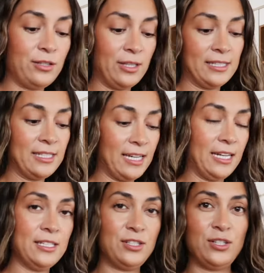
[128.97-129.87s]
so let's get
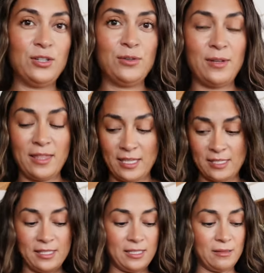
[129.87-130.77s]
into
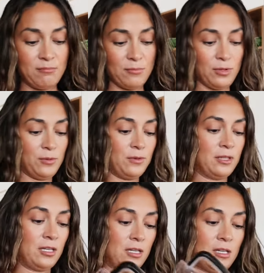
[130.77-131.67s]
this
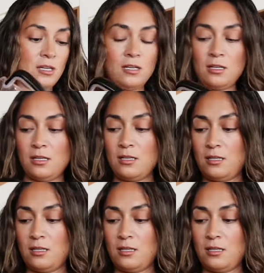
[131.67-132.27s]
smoothie.